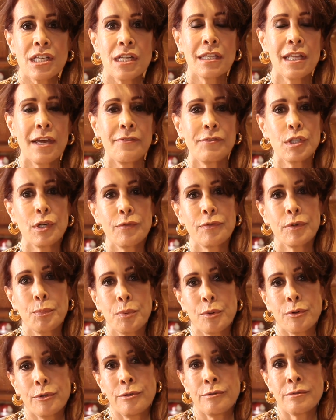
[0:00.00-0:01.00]
and leftover
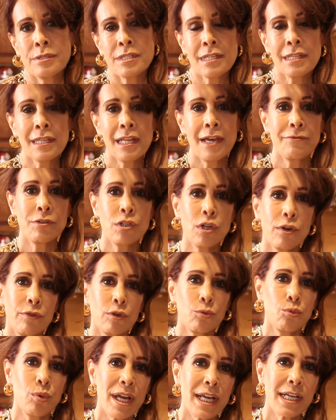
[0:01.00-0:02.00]
prunes and
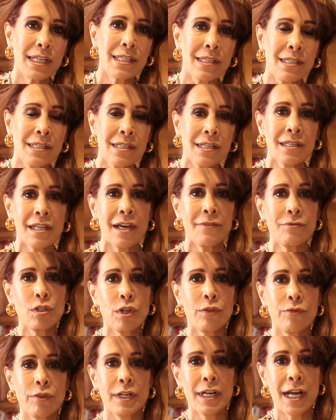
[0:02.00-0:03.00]
leftover raisins and
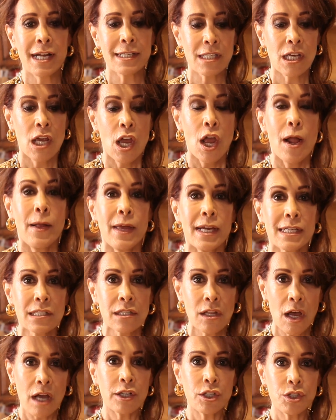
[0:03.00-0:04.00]
leftover nuts,
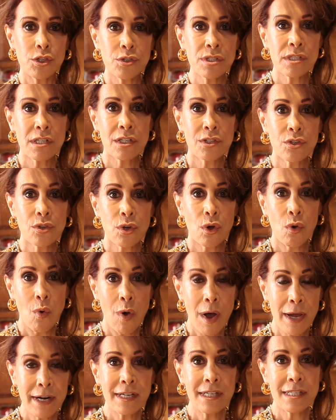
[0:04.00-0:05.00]
as long as you stick to the
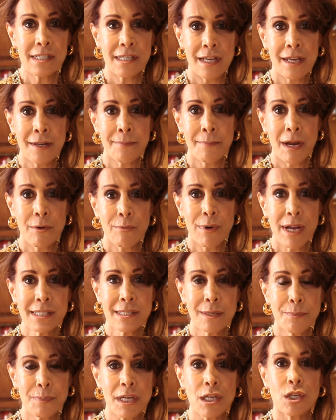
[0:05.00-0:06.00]
quantities in my
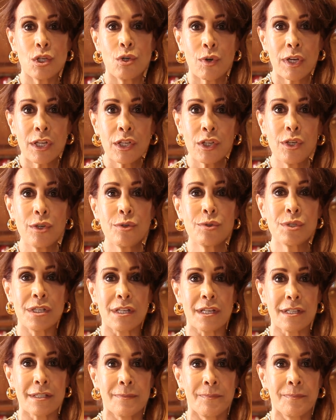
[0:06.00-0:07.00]
recipe, you can use it.